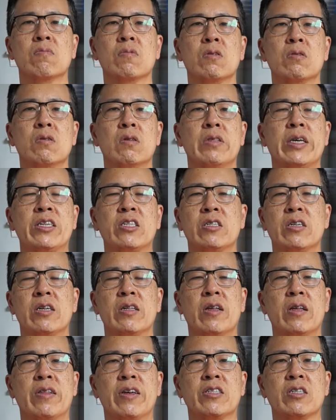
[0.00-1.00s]
they
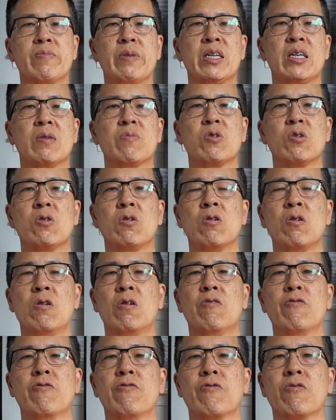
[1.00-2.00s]
submit him to
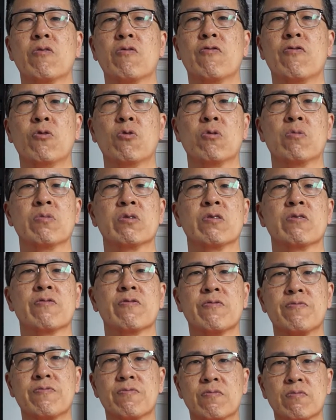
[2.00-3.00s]
all forms of
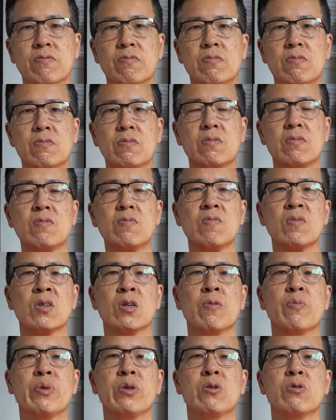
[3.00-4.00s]

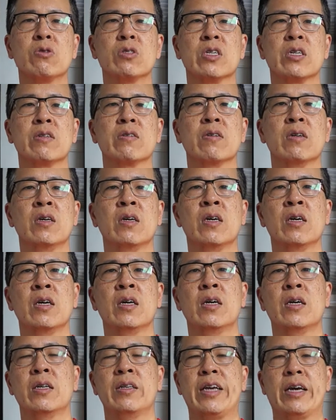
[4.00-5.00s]
abuse and
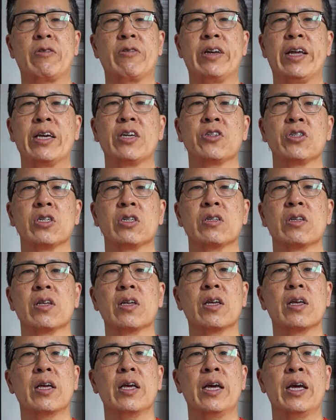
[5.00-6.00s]
degradation
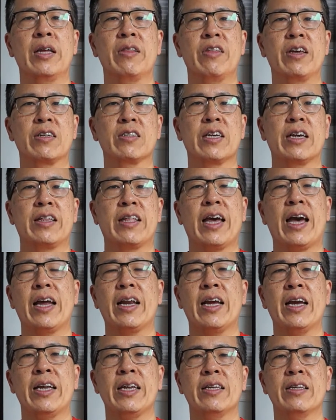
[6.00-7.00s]
and things like that.
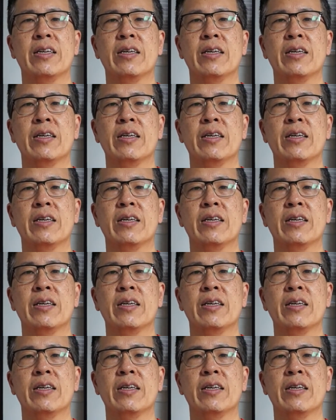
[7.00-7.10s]
And